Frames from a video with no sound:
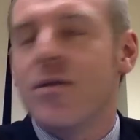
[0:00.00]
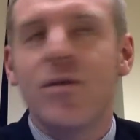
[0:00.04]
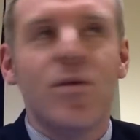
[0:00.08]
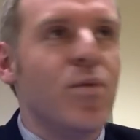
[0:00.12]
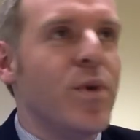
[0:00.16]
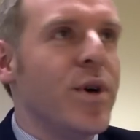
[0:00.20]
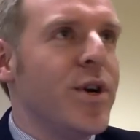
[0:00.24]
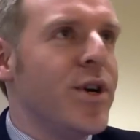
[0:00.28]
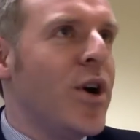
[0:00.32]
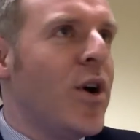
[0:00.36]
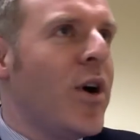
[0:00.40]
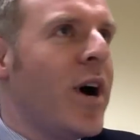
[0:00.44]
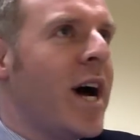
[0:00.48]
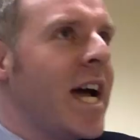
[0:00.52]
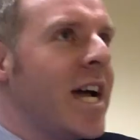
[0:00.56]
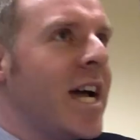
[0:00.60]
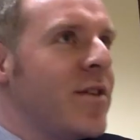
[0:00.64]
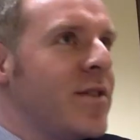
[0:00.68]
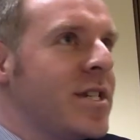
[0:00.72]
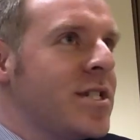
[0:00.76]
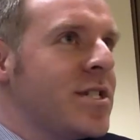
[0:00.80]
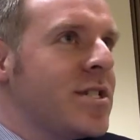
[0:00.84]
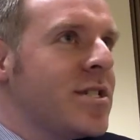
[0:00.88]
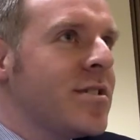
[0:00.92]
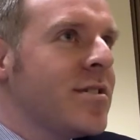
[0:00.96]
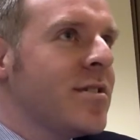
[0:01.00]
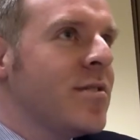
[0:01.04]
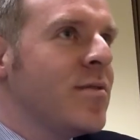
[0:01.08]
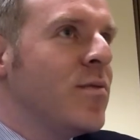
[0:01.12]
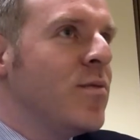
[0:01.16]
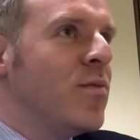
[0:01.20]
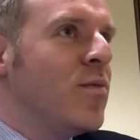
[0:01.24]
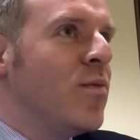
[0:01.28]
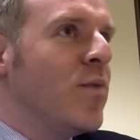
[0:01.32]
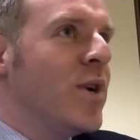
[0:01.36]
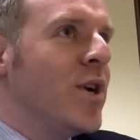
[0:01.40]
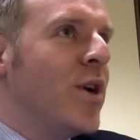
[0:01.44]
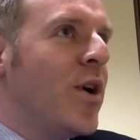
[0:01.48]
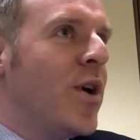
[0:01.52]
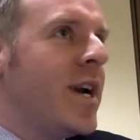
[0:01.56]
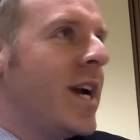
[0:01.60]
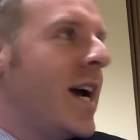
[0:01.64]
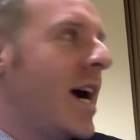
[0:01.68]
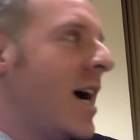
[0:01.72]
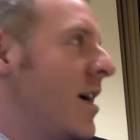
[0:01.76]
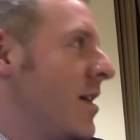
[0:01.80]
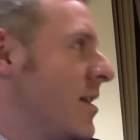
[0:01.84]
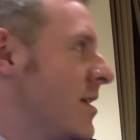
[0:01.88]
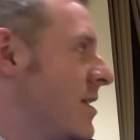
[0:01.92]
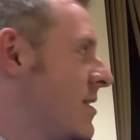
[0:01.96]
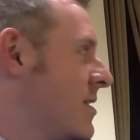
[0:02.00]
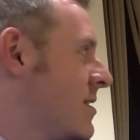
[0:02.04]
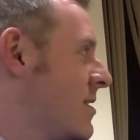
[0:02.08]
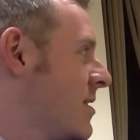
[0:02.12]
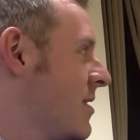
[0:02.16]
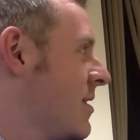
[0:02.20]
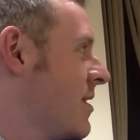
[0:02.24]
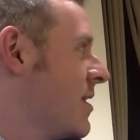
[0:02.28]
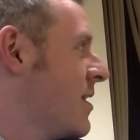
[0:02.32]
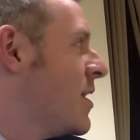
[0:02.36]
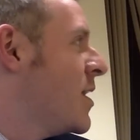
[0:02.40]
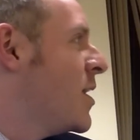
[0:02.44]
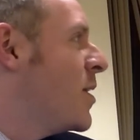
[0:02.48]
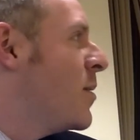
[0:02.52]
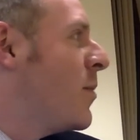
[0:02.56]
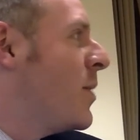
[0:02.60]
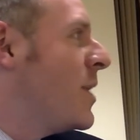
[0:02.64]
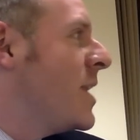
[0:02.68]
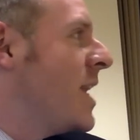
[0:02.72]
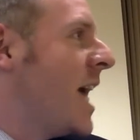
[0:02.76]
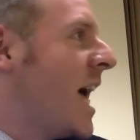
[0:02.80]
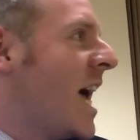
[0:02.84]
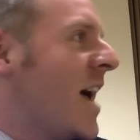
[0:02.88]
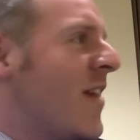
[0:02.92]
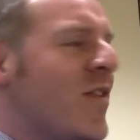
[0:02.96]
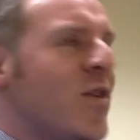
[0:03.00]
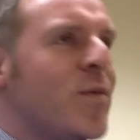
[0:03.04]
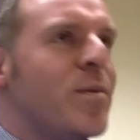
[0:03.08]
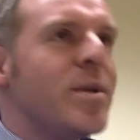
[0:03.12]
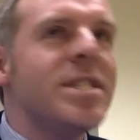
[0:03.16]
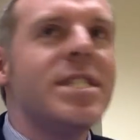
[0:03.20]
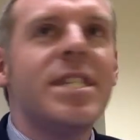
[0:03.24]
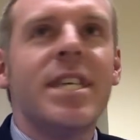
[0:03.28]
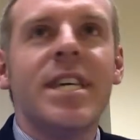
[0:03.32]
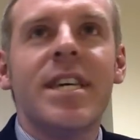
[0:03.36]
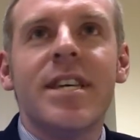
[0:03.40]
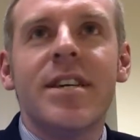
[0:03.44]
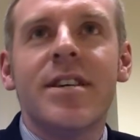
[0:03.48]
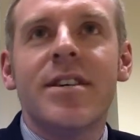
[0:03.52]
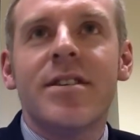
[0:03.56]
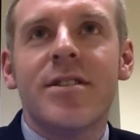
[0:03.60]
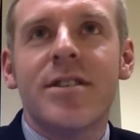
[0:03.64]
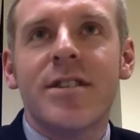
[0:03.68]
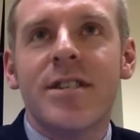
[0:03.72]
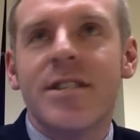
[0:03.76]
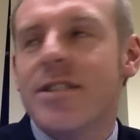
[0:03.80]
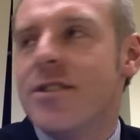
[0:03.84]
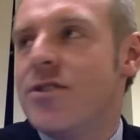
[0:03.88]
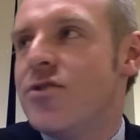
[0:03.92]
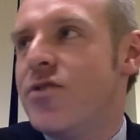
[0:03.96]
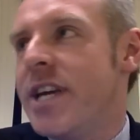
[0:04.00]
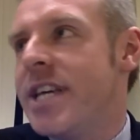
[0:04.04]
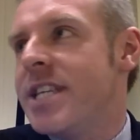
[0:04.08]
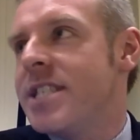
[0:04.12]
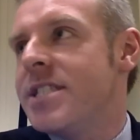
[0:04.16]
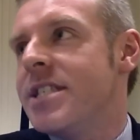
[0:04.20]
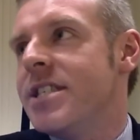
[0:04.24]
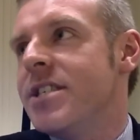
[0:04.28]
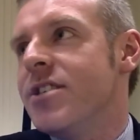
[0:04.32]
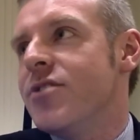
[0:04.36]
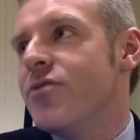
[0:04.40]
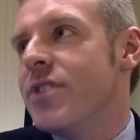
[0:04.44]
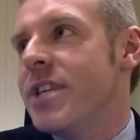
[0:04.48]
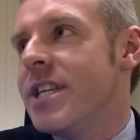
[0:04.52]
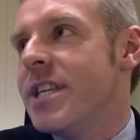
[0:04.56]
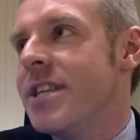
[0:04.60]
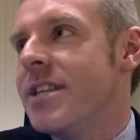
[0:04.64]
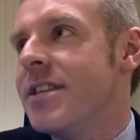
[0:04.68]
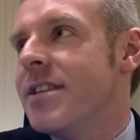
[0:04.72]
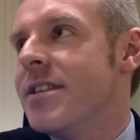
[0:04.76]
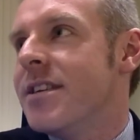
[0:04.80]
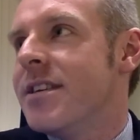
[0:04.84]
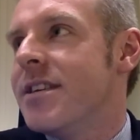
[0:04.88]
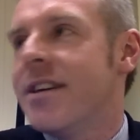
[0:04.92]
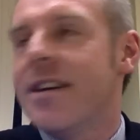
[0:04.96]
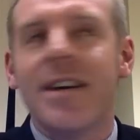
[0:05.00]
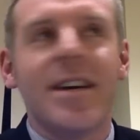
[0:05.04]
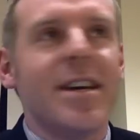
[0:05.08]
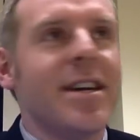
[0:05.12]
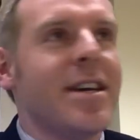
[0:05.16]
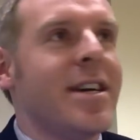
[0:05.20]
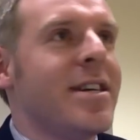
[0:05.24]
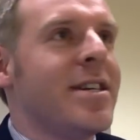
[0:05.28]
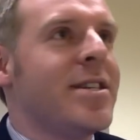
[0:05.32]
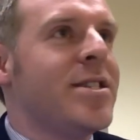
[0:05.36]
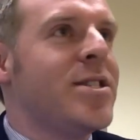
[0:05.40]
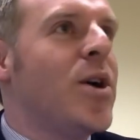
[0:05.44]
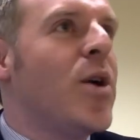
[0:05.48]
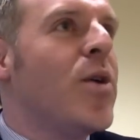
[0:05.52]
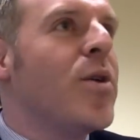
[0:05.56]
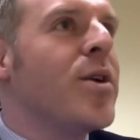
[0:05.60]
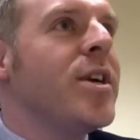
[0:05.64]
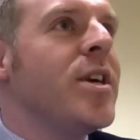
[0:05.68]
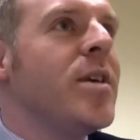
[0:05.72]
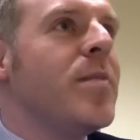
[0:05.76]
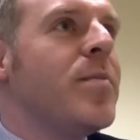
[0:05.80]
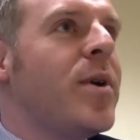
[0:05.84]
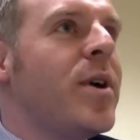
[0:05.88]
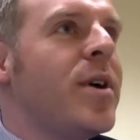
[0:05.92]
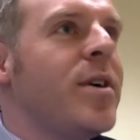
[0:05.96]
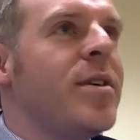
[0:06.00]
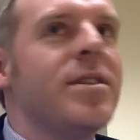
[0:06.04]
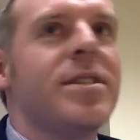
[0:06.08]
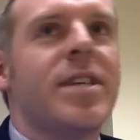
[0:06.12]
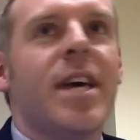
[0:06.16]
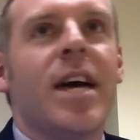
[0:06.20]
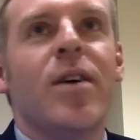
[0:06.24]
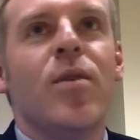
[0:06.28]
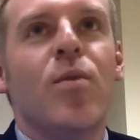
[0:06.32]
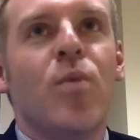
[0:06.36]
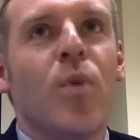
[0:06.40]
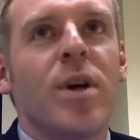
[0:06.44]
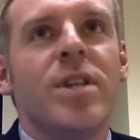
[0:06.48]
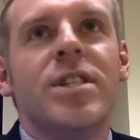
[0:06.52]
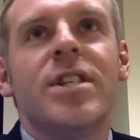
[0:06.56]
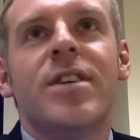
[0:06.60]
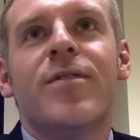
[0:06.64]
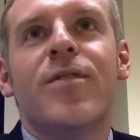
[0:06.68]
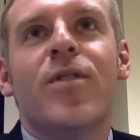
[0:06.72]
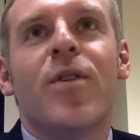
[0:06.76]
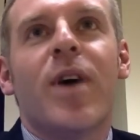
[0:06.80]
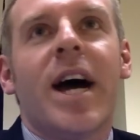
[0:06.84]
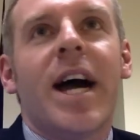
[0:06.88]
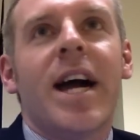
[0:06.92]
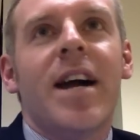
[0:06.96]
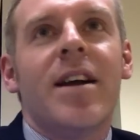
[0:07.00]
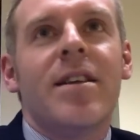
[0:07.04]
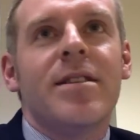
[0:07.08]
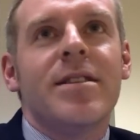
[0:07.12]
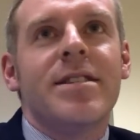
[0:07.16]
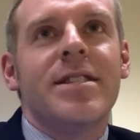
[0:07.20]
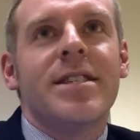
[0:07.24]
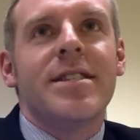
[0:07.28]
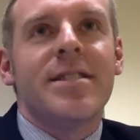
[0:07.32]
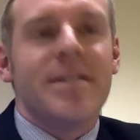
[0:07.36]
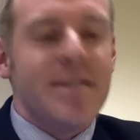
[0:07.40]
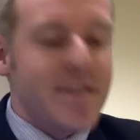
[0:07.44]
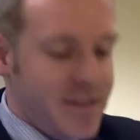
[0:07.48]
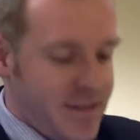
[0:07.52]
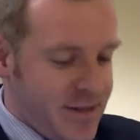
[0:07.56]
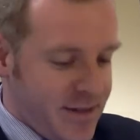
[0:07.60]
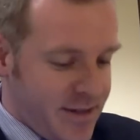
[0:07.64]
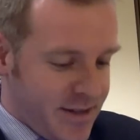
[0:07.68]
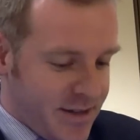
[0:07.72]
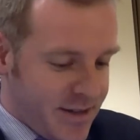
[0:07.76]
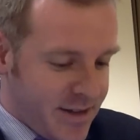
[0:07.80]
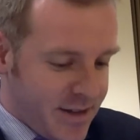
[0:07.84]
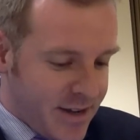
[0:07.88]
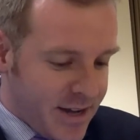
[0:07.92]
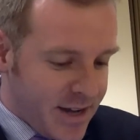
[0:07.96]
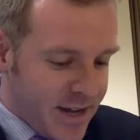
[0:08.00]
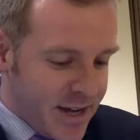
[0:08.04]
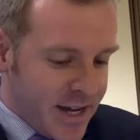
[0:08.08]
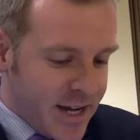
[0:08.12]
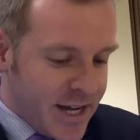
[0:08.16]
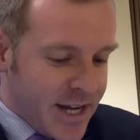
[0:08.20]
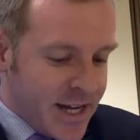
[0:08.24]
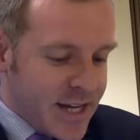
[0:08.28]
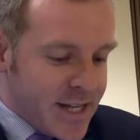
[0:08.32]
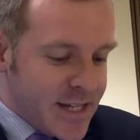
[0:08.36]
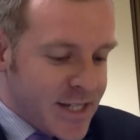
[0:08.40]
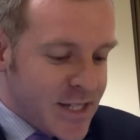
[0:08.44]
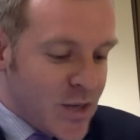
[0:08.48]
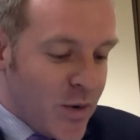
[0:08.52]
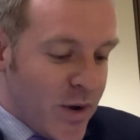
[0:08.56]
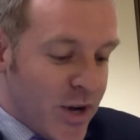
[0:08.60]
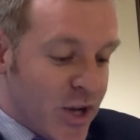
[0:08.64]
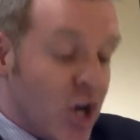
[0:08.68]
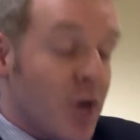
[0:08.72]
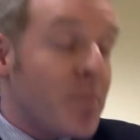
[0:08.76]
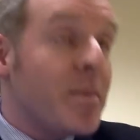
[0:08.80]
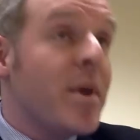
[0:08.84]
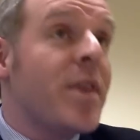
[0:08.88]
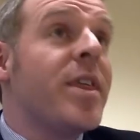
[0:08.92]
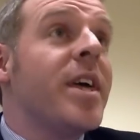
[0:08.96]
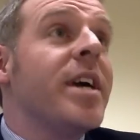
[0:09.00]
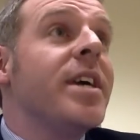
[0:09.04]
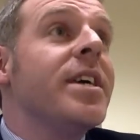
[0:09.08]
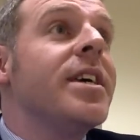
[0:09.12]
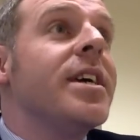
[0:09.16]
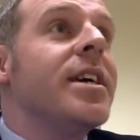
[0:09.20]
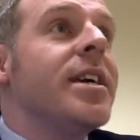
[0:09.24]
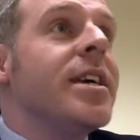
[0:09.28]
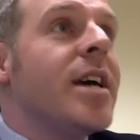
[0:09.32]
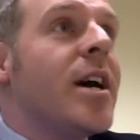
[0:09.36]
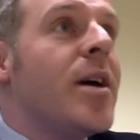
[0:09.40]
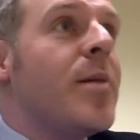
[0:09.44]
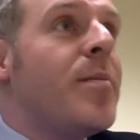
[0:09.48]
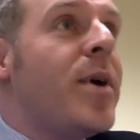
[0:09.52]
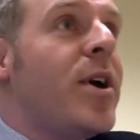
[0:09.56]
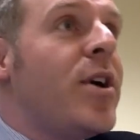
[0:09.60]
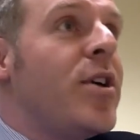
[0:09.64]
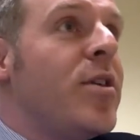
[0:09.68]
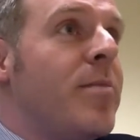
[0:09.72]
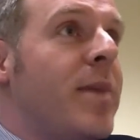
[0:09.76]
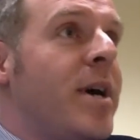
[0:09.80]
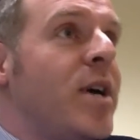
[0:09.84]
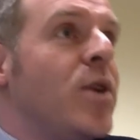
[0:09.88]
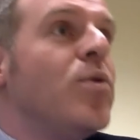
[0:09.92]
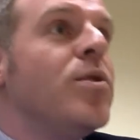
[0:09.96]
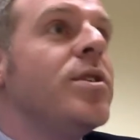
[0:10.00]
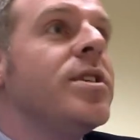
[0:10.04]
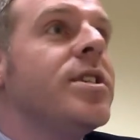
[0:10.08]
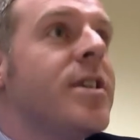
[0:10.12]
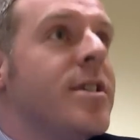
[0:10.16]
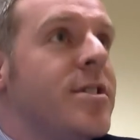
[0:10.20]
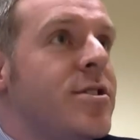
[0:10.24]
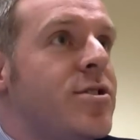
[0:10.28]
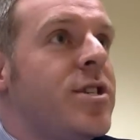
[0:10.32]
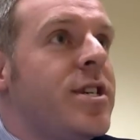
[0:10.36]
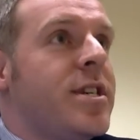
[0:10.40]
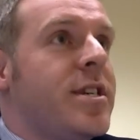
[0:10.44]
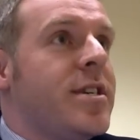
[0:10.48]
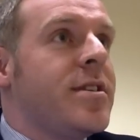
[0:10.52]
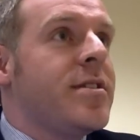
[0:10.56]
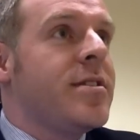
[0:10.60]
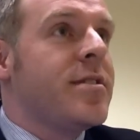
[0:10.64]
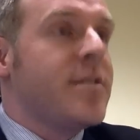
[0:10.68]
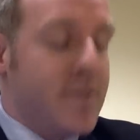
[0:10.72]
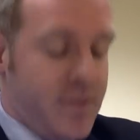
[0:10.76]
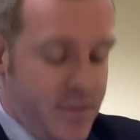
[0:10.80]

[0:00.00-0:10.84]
We're not Irish, we're not in Ireland, but yet everyone's here dressed in green, talking about how wonderful Ireland is. So it got me thinking about my own country,